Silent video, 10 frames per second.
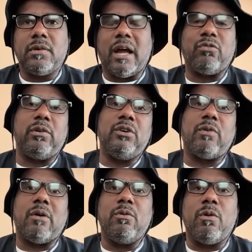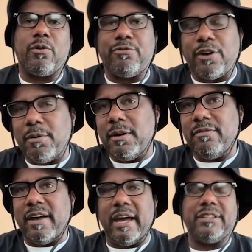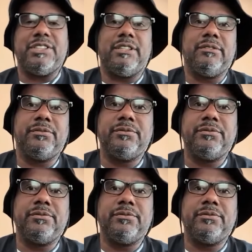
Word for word: That's the reason why we want affirmative action.